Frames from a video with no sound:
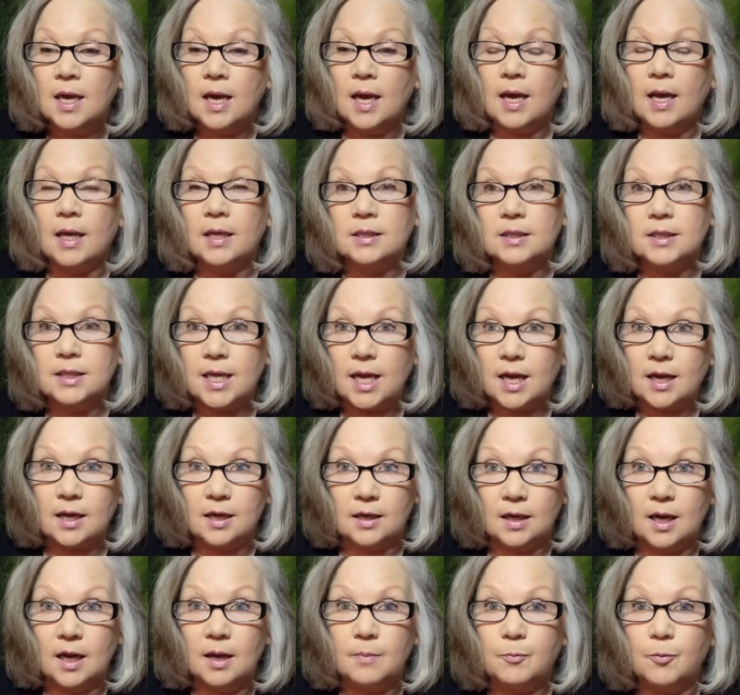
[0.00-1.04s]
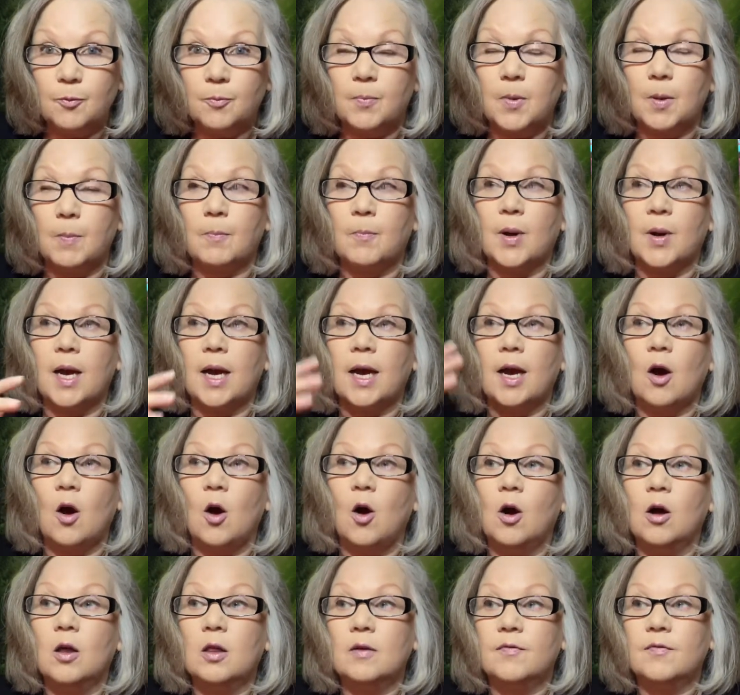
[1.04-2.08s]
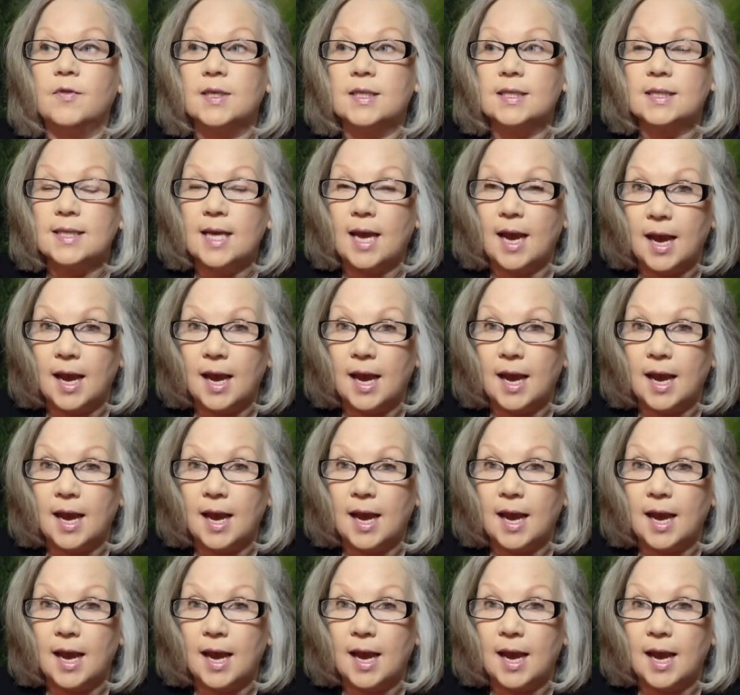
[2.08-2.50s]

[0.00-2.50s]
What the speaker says: and taken up by all of this